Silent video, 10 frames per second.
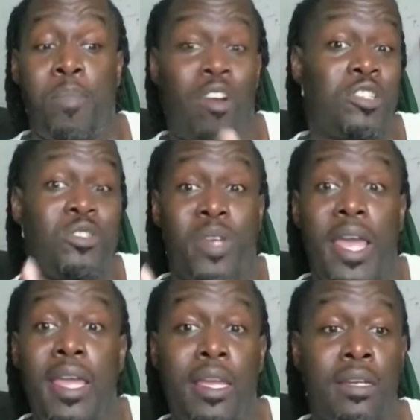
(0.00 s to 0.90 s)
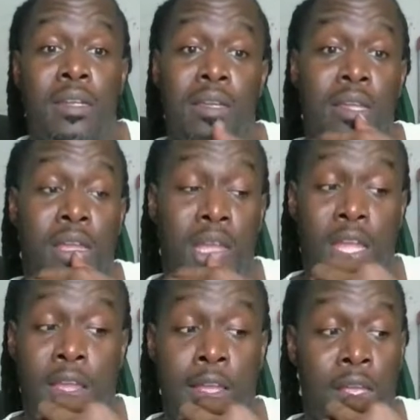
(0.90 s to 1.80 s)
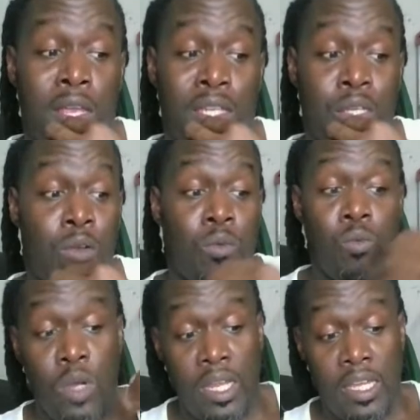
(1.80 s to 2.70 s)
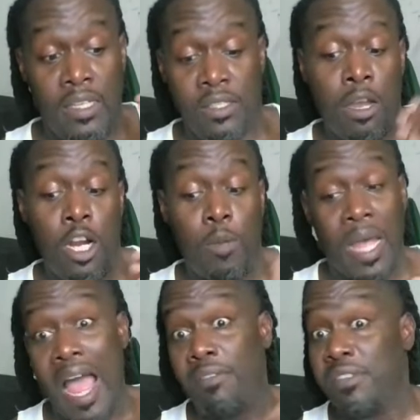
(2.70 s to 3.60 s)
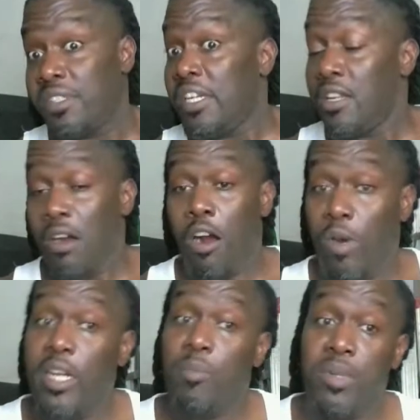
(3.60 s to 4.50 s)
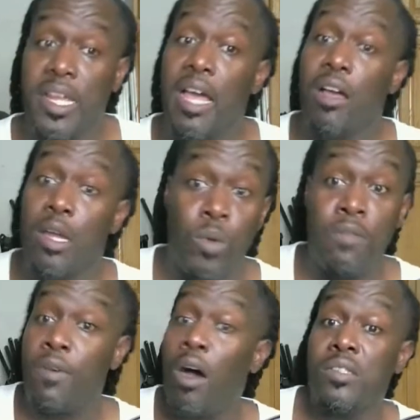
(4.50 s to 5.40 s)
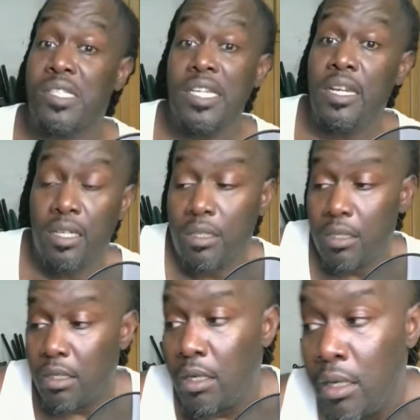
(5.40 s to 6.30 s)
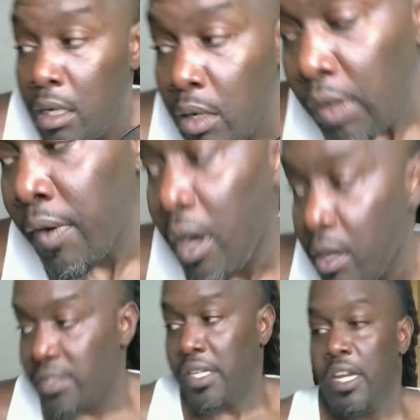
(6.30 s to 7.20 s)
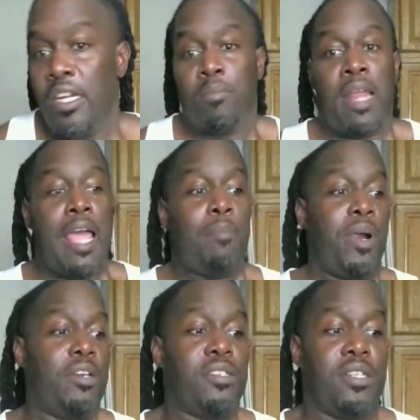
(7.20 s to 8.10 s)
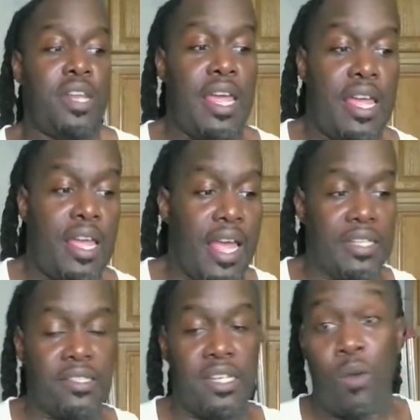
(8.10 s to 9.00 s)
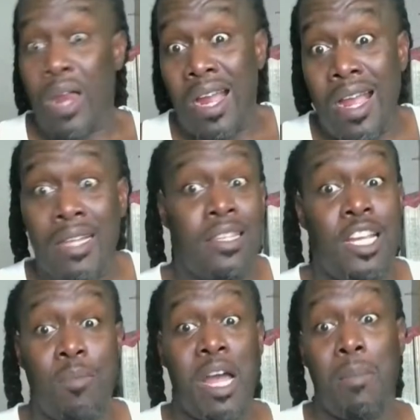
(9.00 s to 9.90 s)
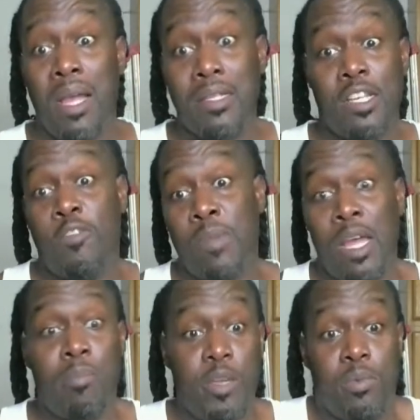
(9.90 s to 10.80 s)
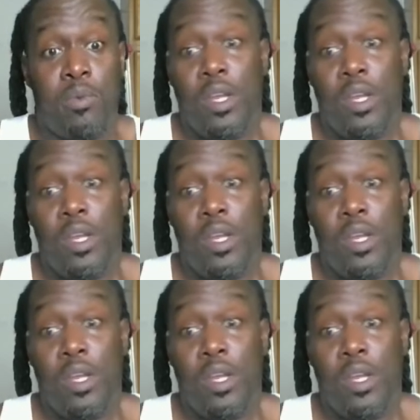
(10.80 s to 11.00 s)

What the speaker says: for personal gain. So what he's talking about, I've seen already play out, and we've all seen it. We've all seen the black person that has said, well, I got to think about myself, my